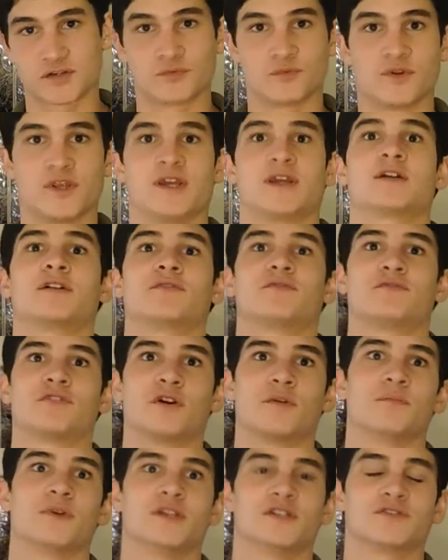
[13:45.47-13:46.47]
Rick
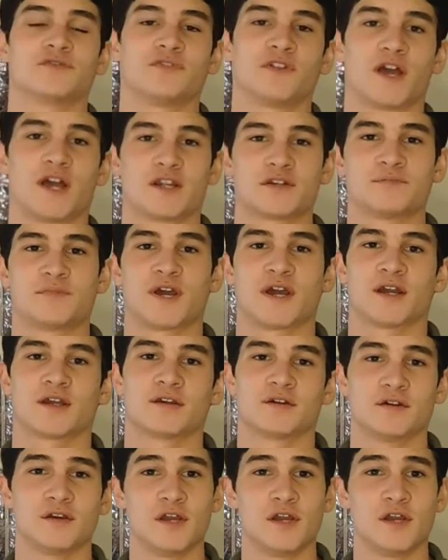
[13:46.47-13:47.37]
from his flashback,